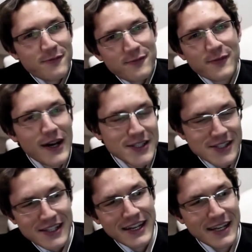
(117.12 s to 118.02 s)

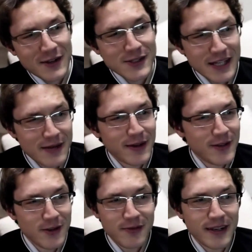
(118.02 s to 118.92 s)
masters like Hikosaemon,
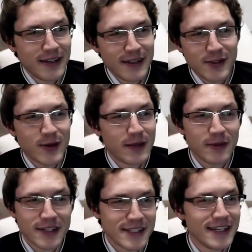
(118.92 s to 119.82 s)
who have been here 20
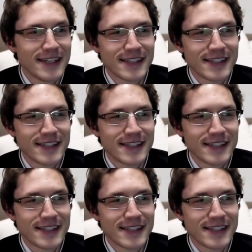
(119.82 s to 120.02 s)
plus years,